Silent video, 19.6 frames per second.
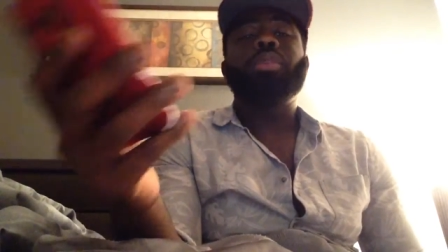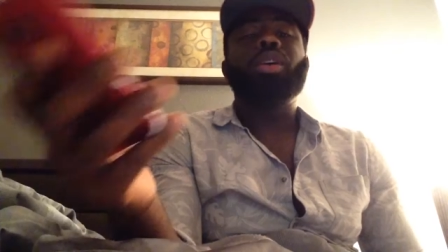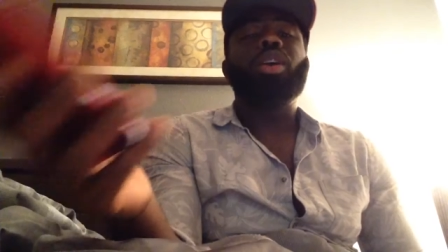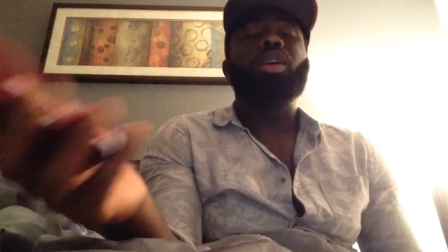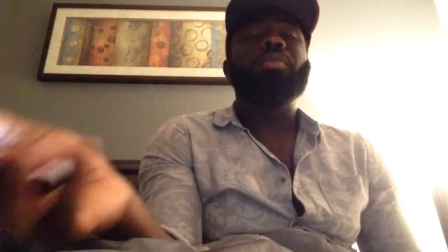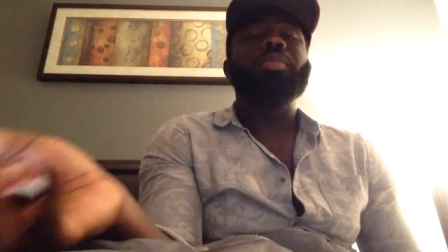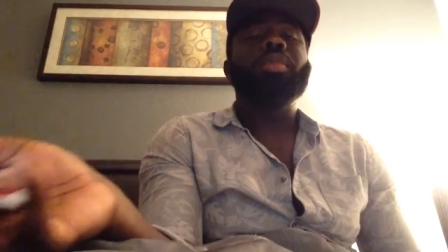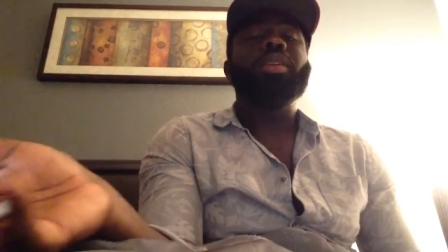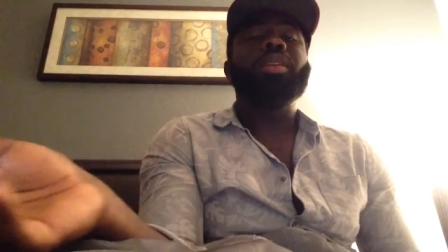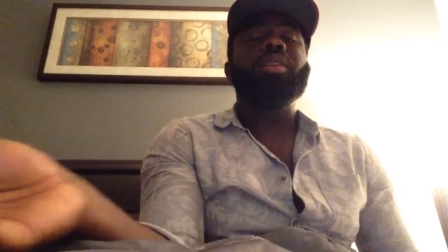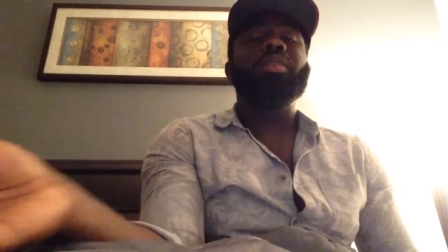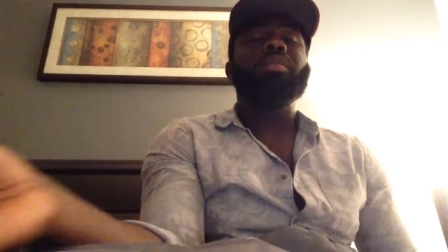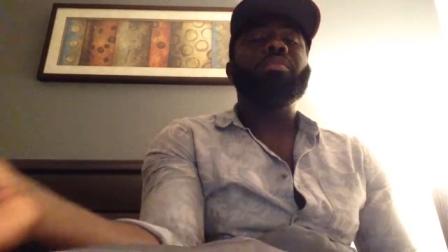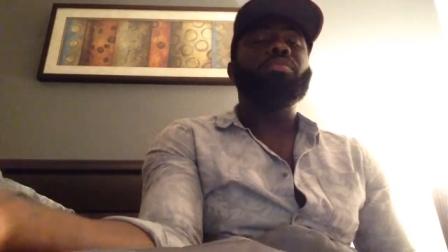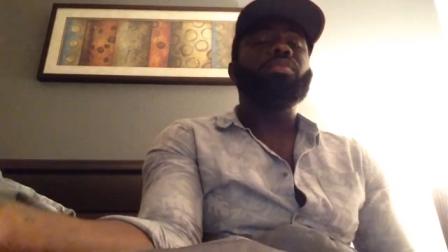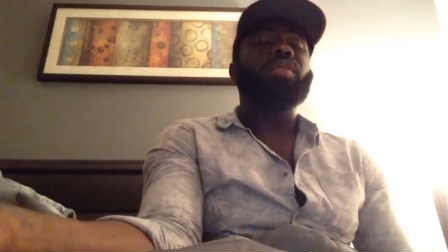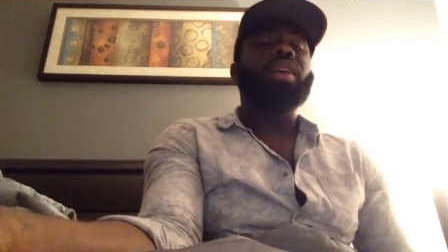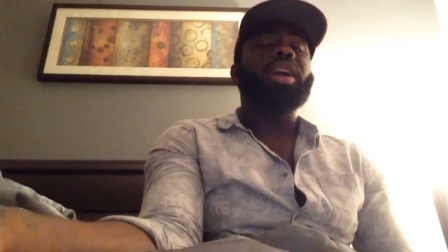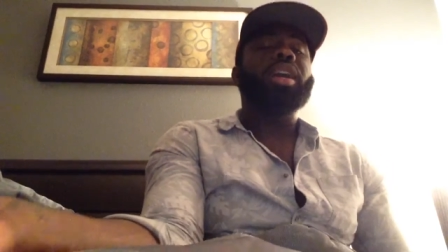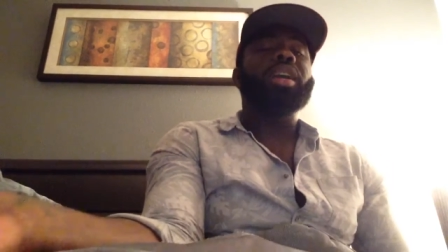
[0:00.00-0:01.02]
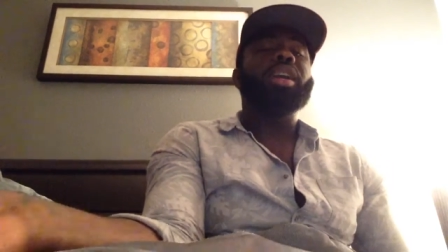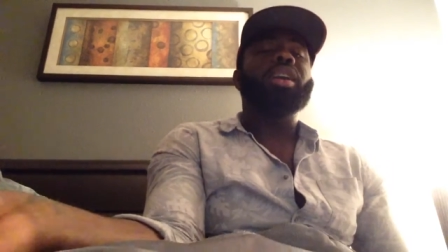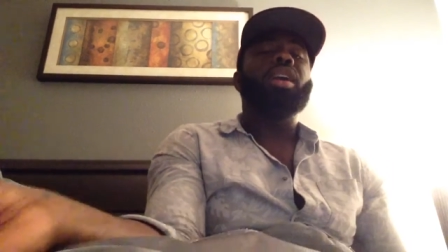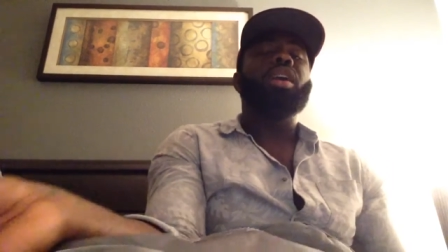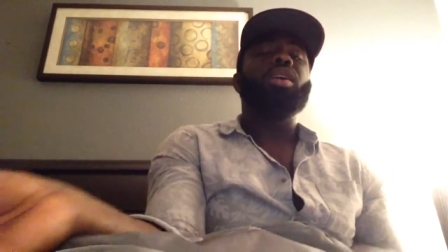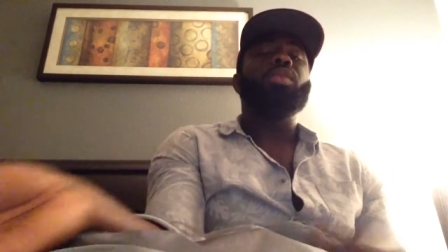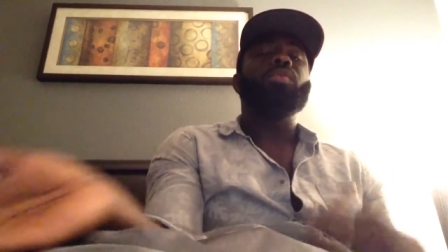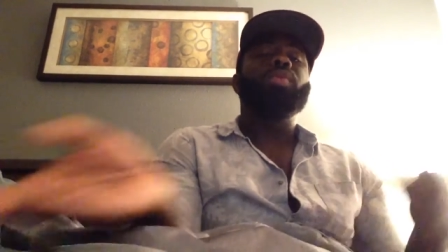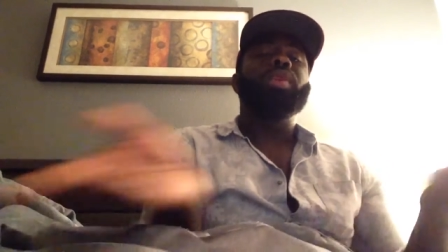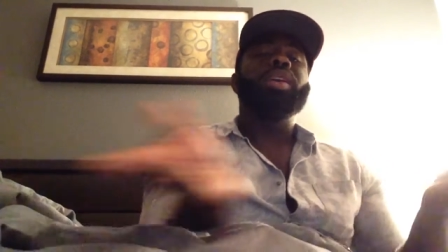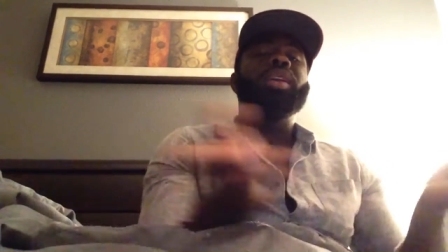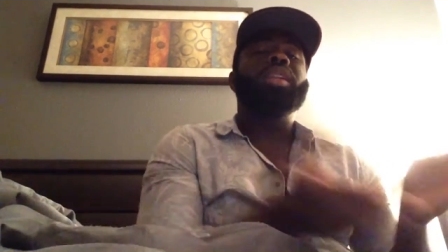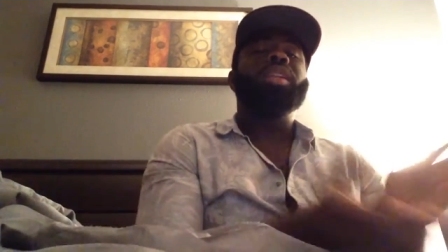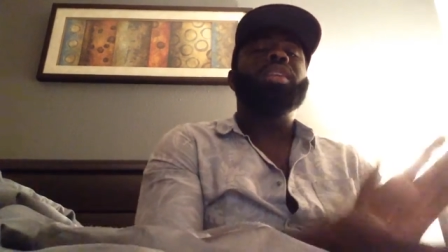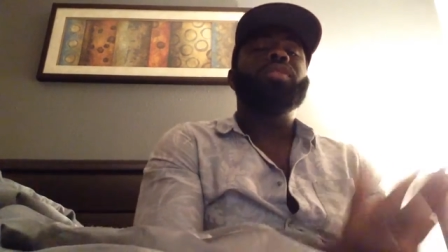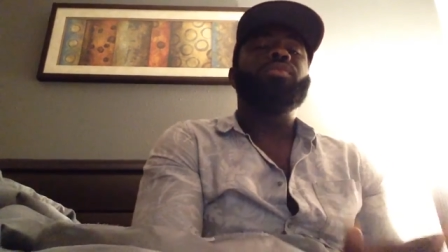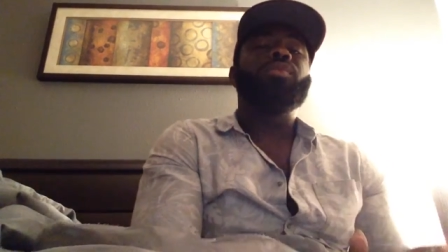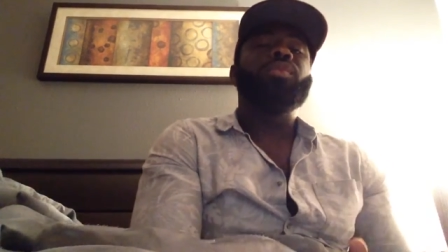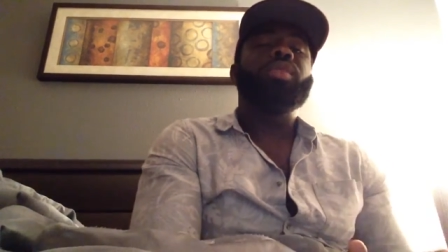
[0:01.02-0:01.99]
Kobe Bryant caught wind
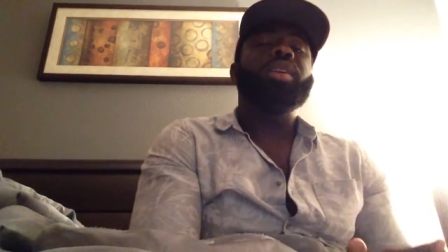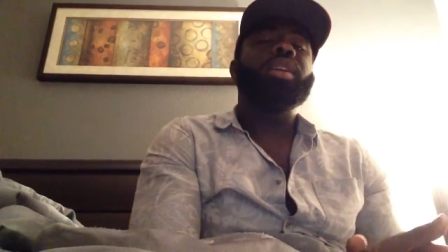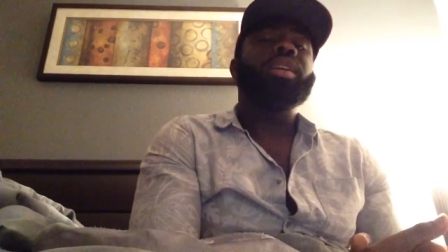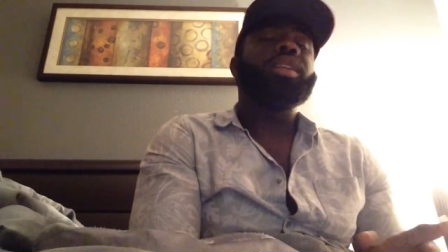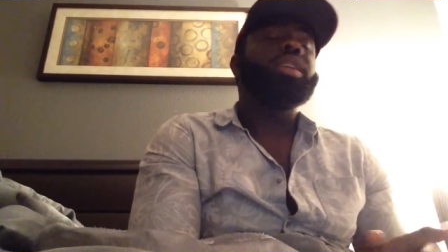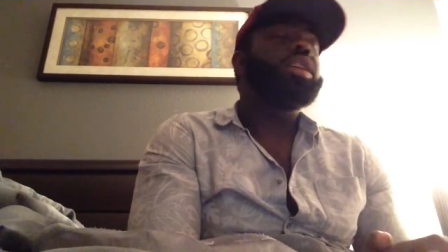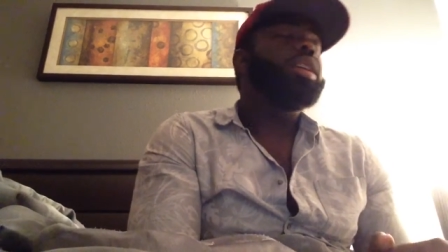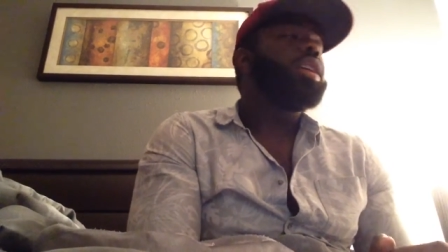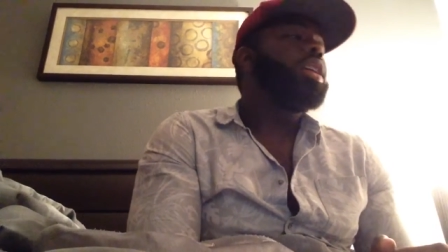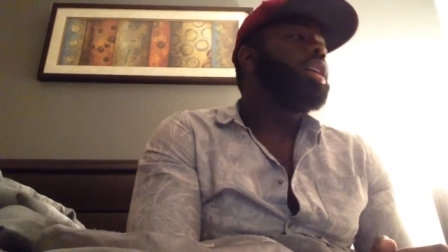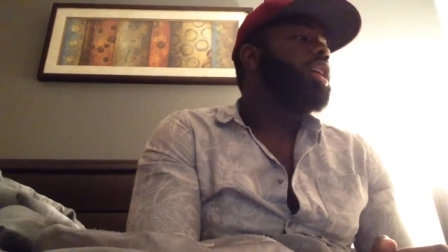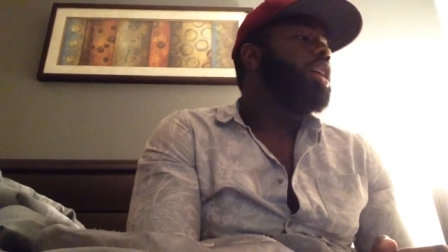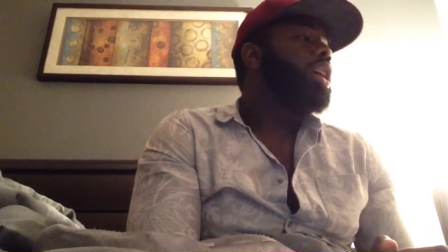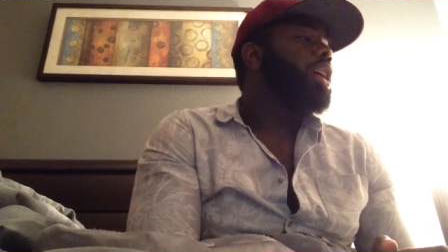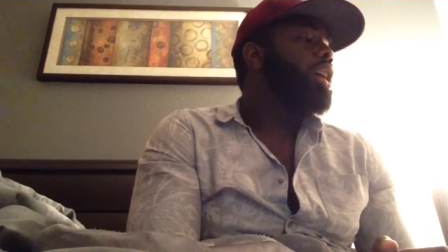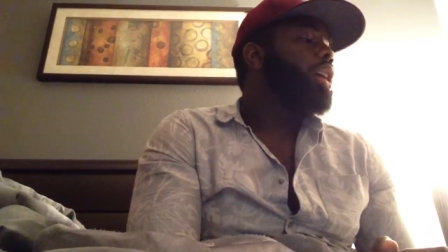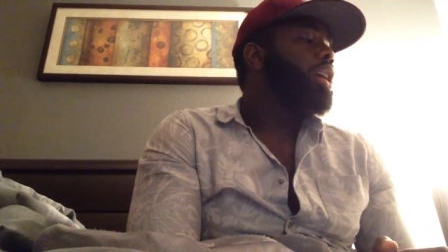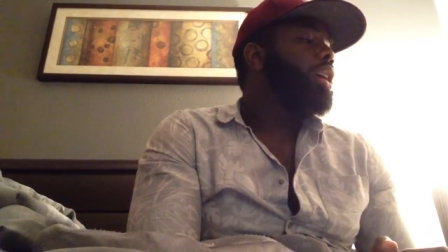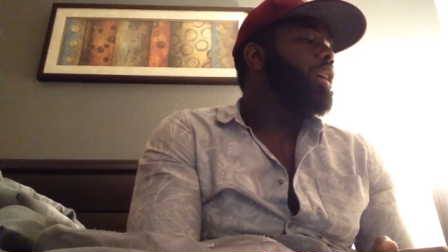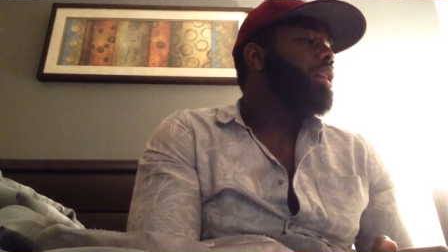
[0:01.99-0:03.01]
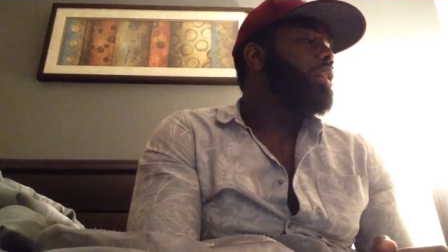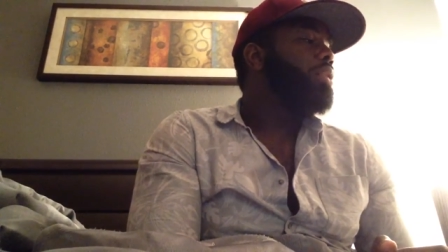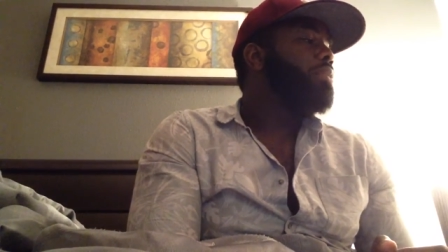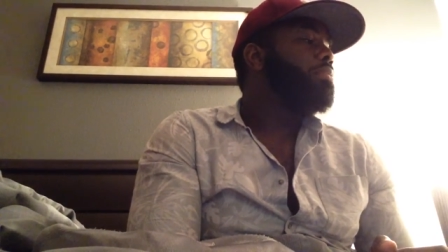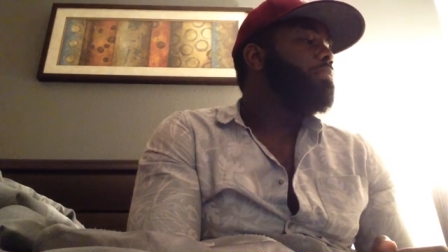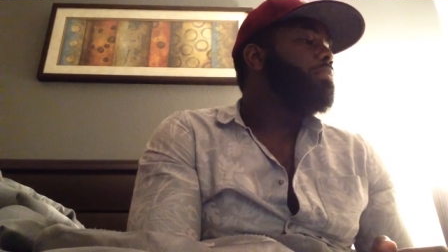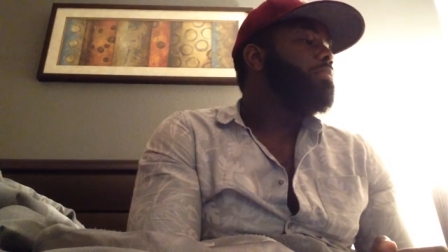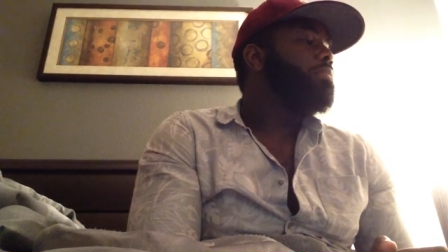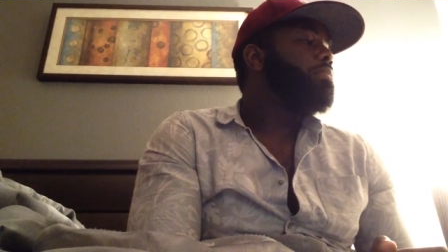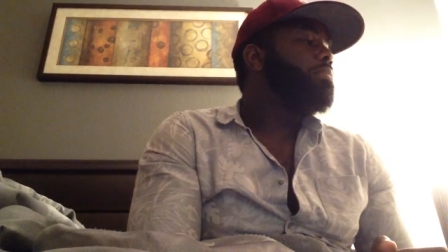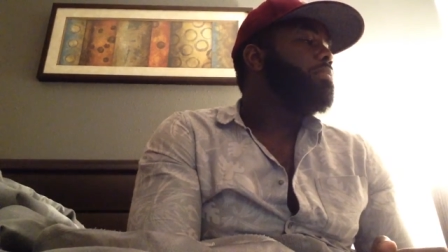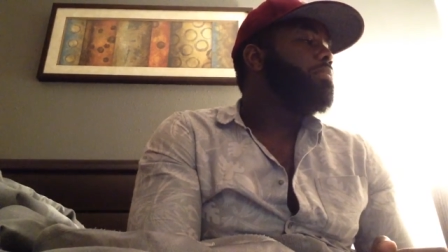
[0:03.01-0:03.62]
of what um,